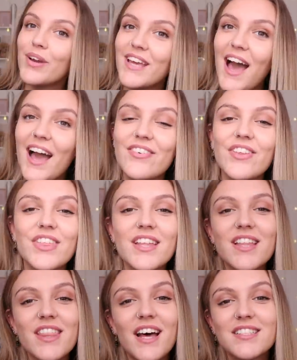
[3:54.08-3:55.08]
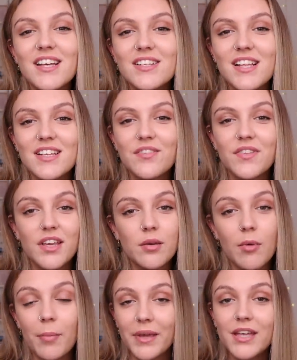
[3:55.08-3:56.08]
But yeah, if you think that that sounds like something you
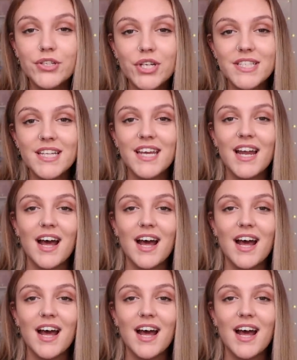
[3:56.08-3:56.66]
might be interested in,